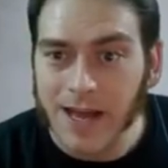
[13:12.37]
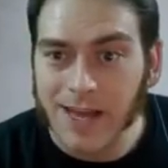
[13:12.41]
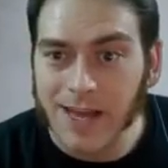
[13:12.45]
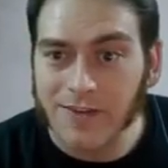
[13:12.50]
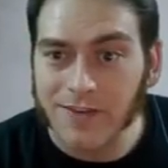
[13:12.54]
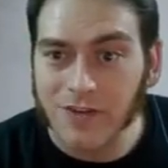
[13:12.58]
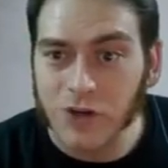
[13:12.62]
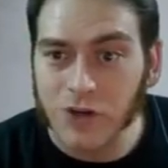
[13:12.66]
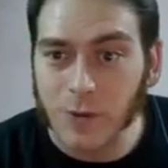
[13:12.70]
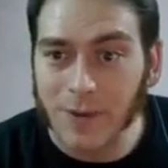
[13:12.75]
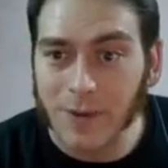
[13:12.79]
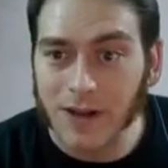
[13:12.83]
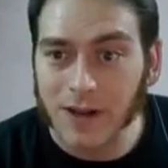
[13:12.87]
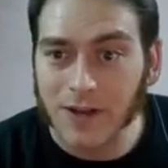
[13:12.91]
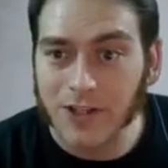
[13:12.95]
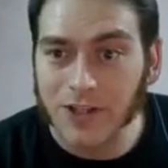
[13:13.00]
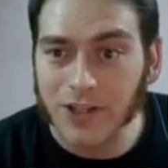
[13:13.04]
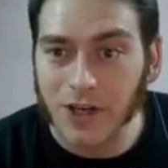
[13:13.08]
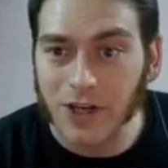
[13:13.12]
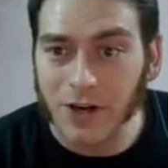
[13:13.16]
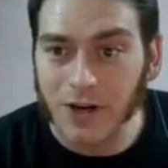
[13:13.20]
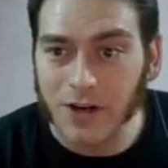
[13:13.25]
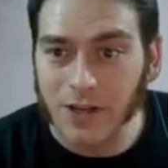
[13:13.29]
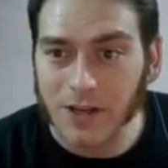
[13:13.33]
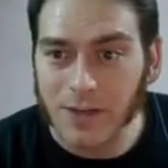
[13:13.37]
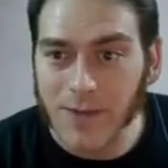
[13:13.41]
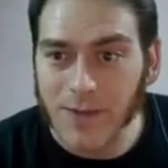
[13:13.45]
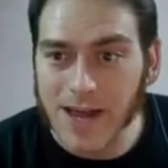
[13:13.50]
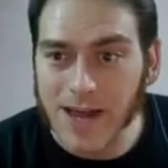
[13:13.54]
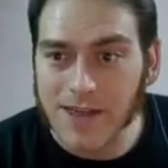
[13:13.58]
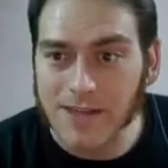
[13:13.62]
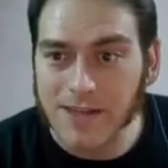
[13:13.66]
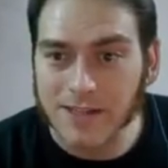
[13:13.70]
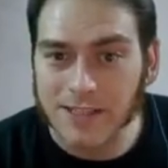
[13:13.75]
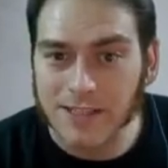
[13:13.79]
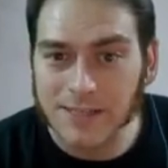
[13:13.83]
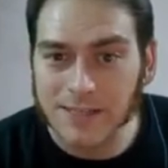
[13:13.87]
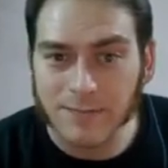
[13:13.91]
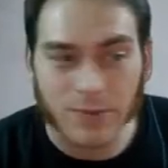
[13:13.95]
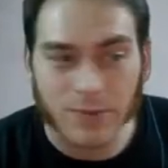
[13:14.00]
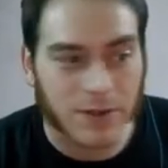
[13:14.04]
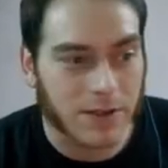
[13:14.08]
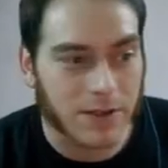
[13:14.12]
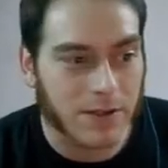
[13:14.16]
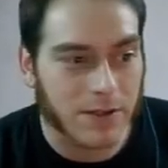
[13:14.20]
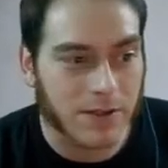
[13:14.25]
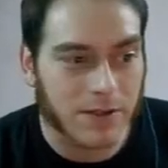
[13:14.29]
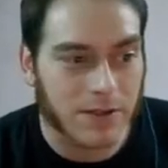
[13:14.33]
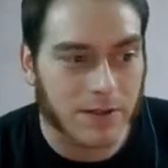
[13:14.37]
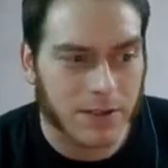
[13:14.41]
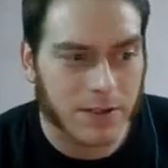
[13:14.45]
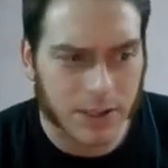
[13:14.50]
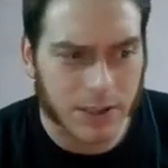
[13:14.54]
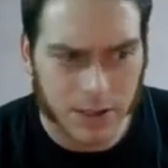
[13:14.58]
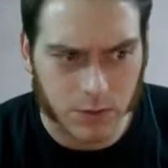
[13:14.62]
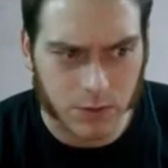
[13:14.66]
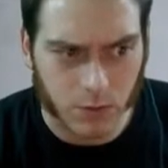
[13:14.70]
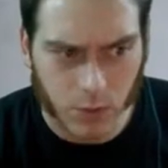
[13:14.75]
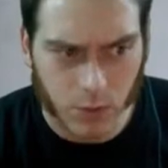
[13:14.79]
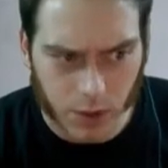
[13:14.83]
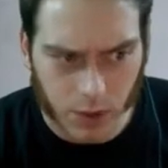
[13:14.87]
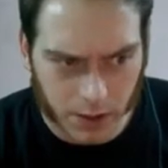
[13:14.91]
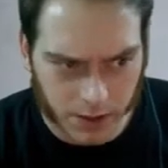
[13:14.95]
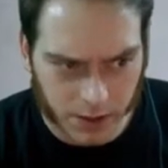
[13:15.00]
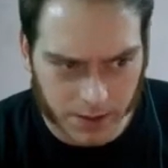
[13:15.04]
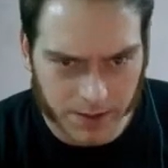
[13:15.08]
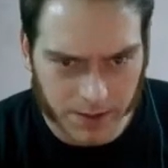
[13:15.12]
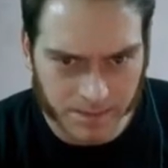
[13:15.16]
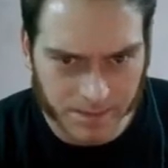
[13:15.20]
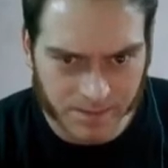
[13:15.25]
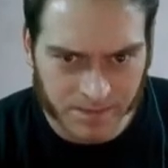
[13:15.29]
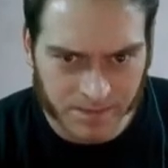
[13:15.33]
I even drew up a little chart. The math is simple. It doesn't work.